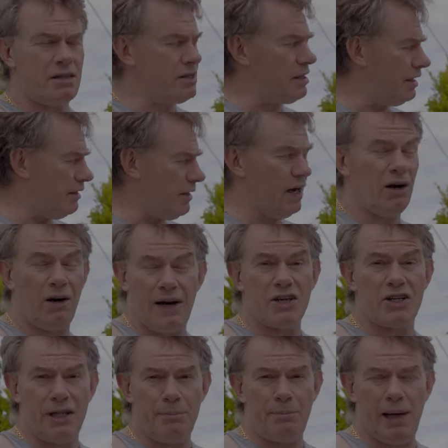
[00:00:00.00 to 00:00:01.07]
so they are
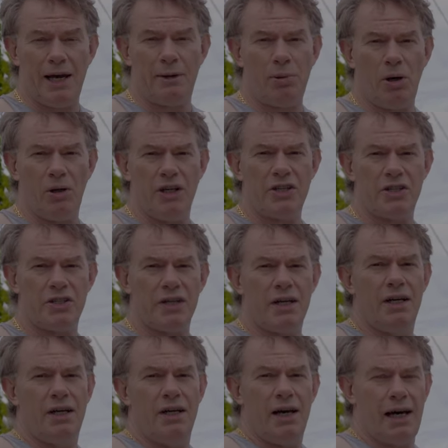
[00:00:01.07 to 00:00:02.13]
actually bare polished
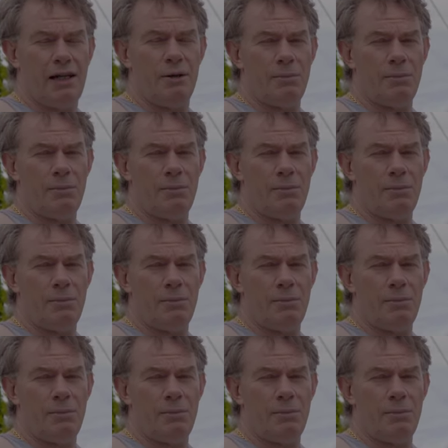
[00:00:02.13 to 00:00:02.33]
at the